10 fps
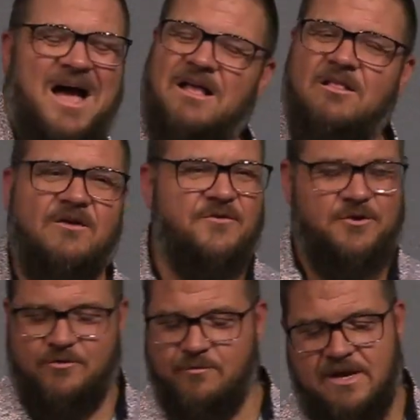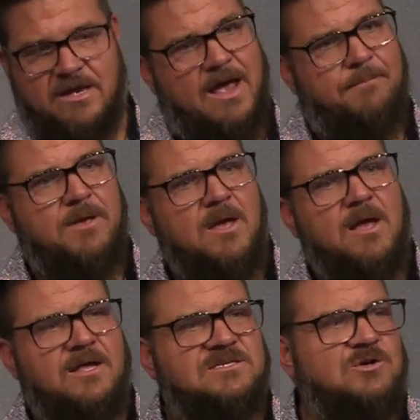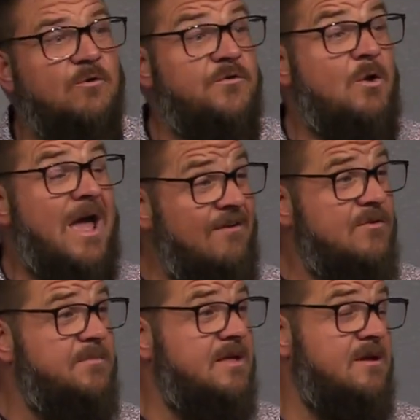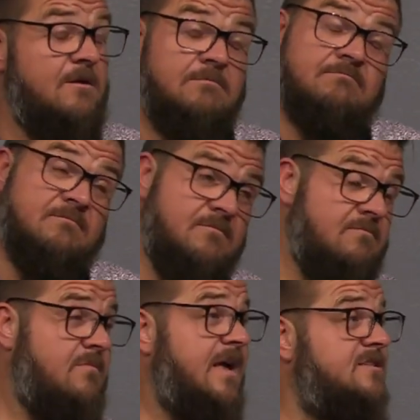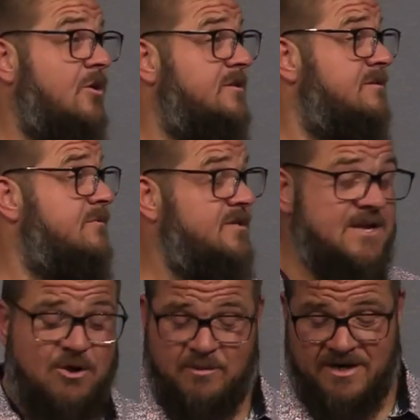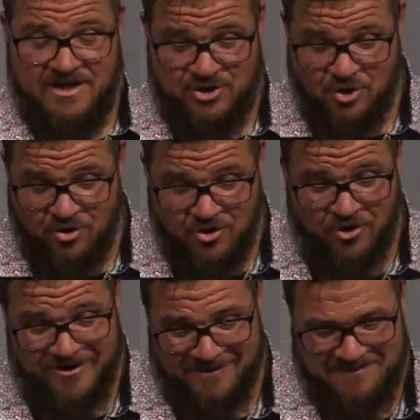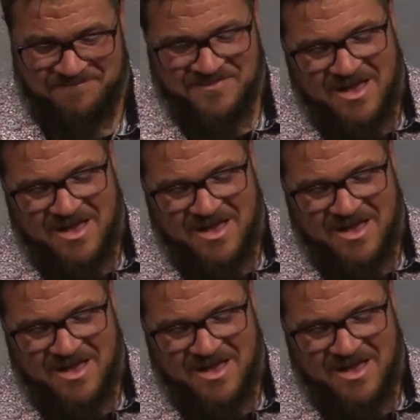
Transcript: I love a good recap. And so if you haven't been here, that's awesome because now I'm going to get you all caught up.